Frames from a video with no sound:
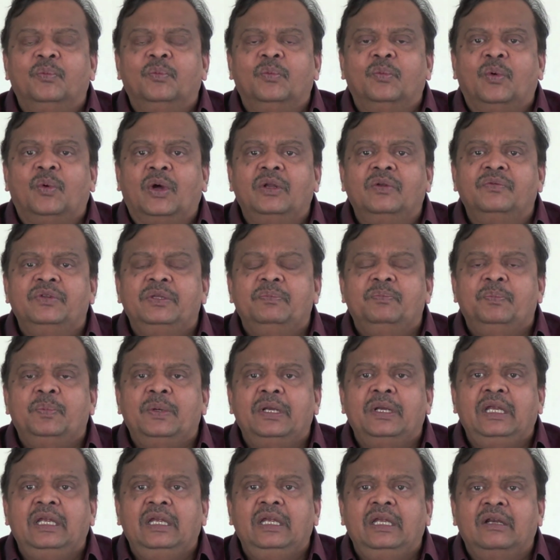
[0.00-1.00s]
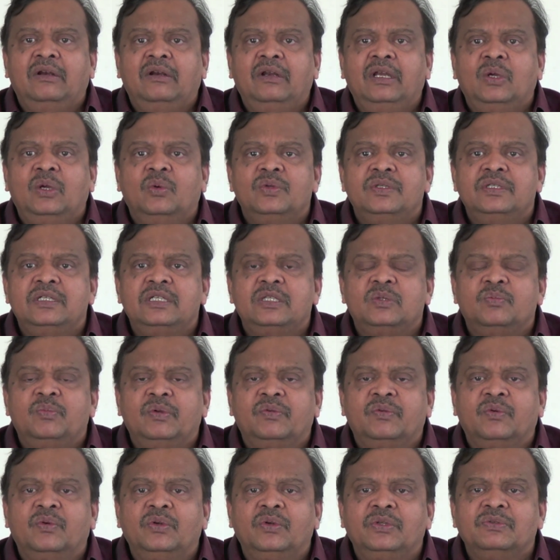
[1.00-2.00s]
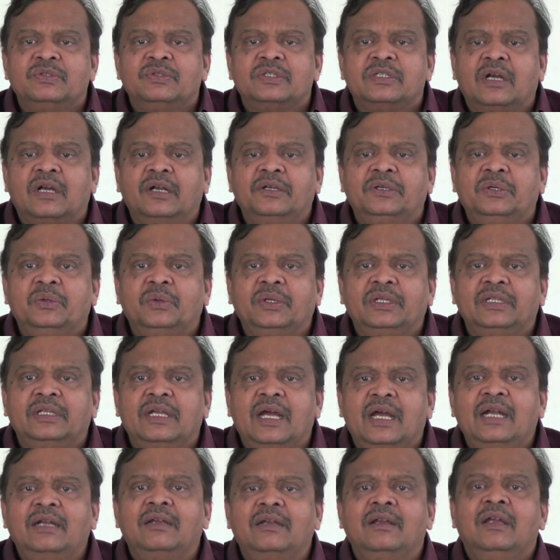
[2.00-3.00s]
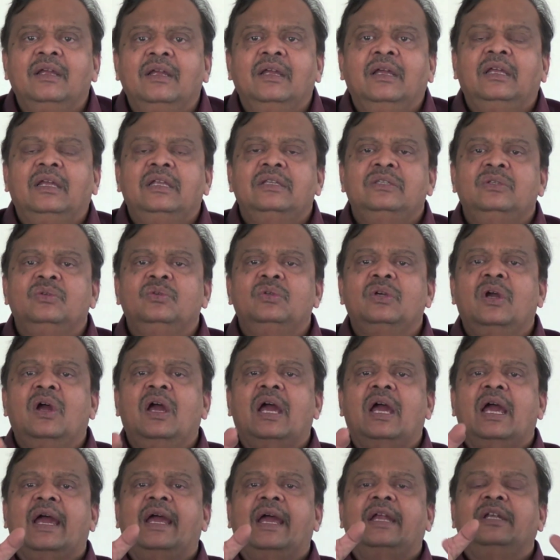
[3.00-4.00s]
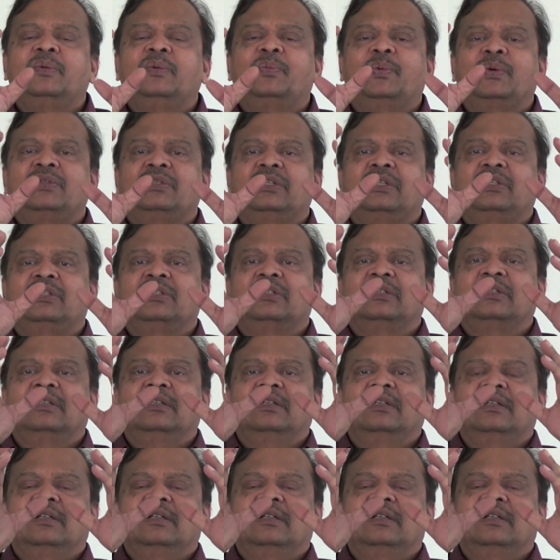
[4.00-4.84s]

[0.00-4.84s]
one of the prerequisites before you start doing that is your hand position.